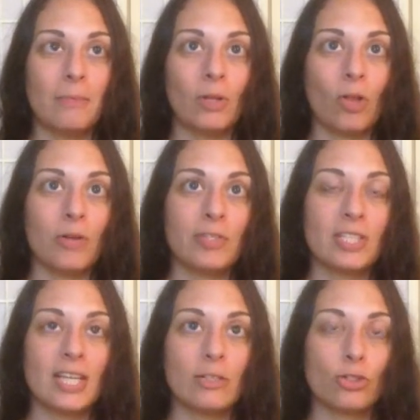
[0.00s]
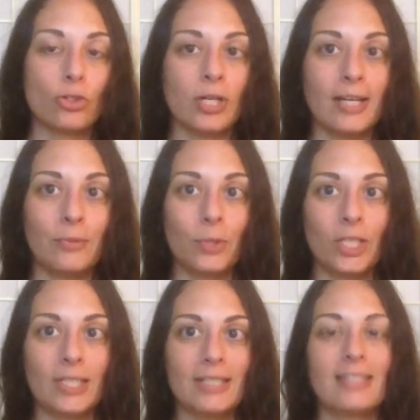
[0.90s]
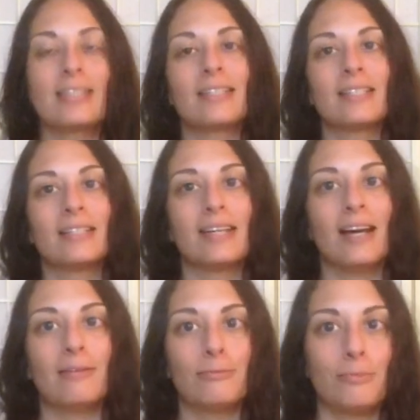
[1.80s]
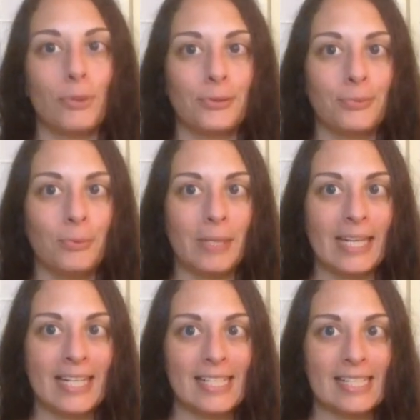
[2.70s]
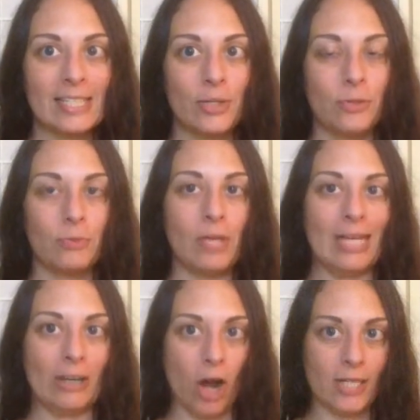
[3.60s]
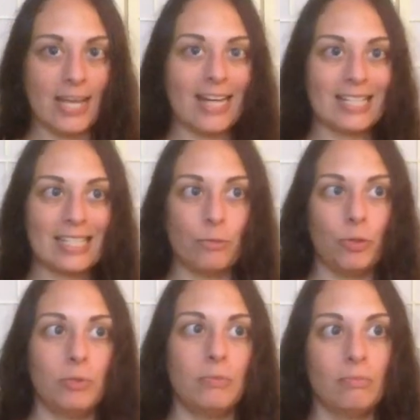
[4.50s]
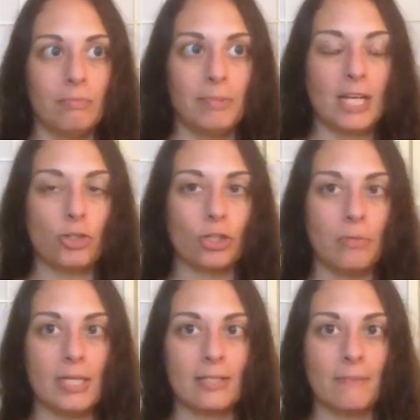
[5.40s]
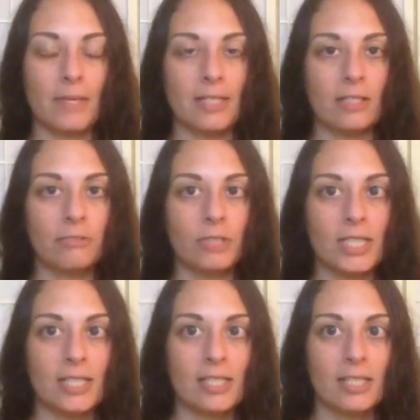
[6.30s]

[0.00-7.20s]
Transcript: A lot of Sanskrit words have multiple meanings, so in context it would potentially mean something different.